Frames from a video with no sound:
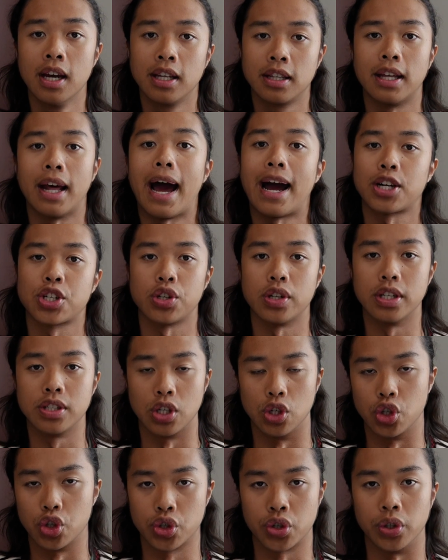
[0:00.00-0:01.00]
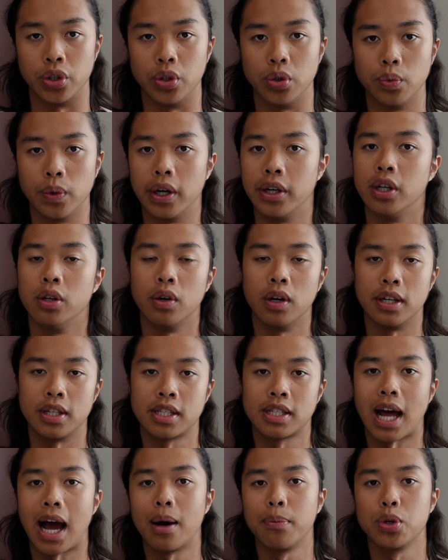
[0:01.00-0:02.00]
that actually isn't true, where you are
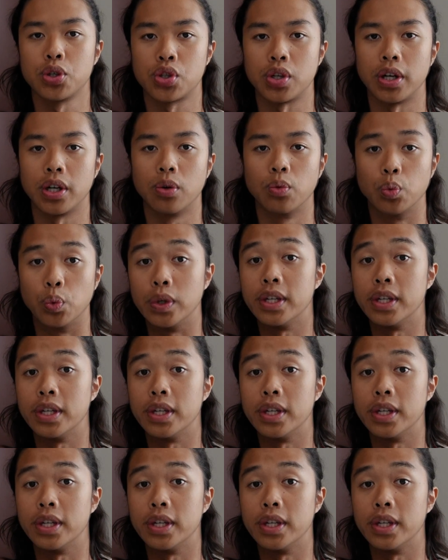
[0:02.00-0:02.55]
establishing